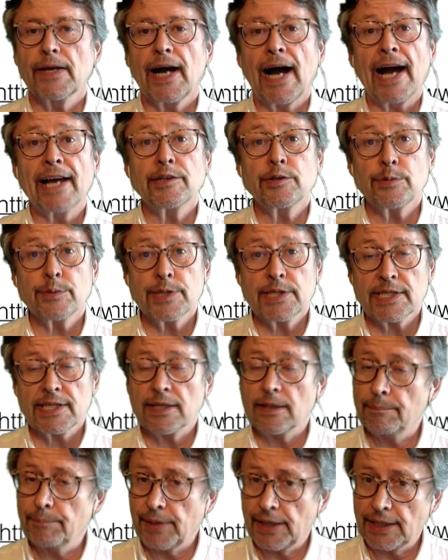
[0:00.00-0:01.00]

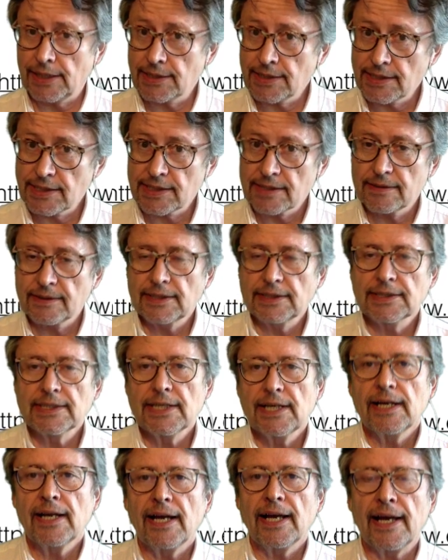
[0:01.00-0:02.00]
I2C pins,
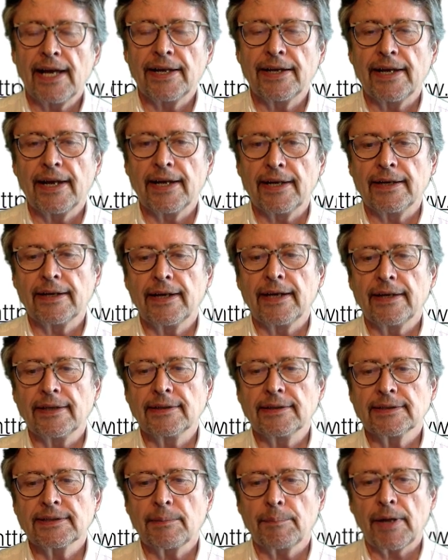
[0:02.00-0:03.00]

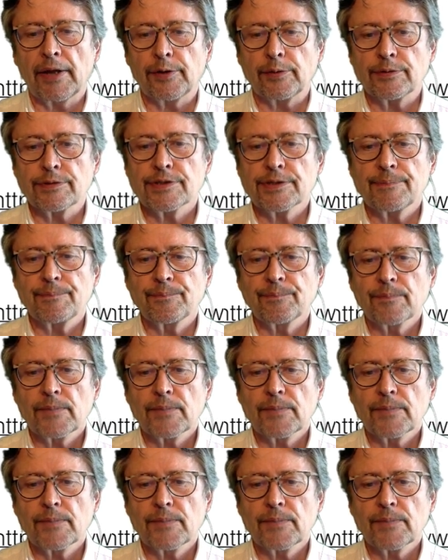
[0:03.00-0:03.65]
and some others.